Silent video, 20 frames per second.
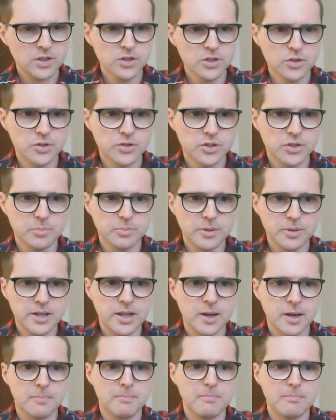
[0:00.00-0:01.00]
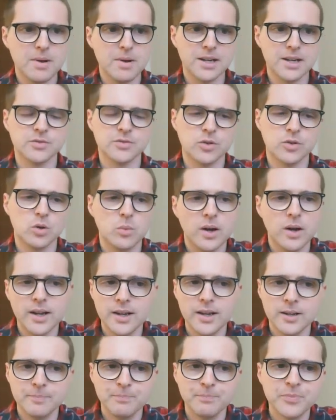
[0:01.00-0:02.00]
So it's going to be minus
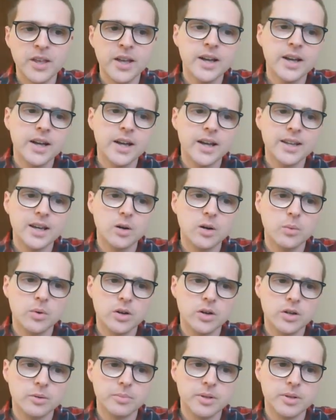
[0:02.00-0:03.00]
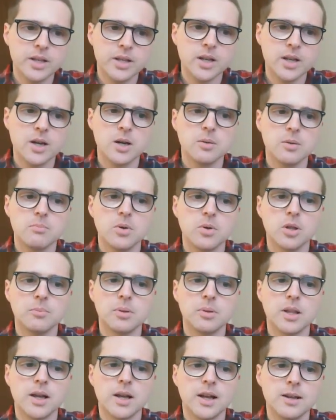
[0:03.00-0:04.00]
4y. And now we're going to be
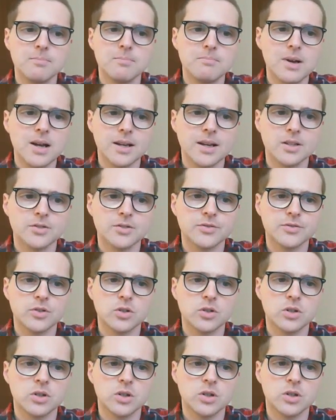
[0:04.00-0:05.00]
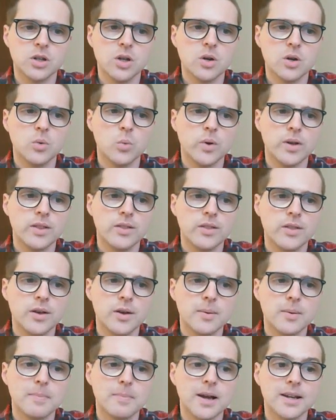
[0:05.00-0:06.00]
multiplying minus 4 with
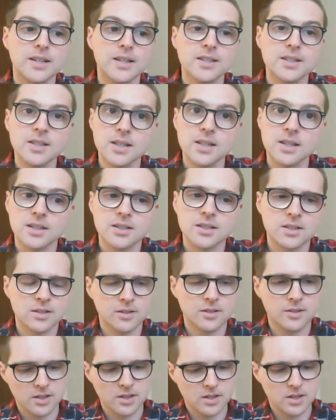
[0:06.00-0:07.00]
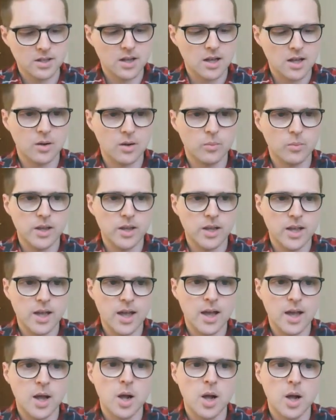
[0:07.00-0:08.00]
minus 6. And we
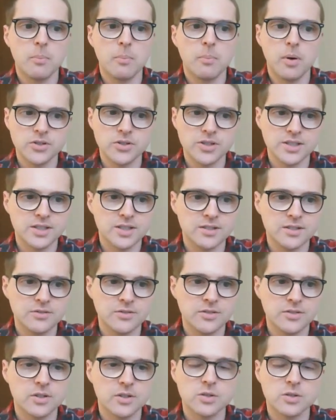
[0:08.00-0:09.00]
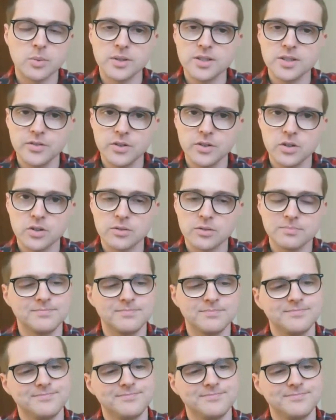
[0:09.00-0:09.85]
get positive 24.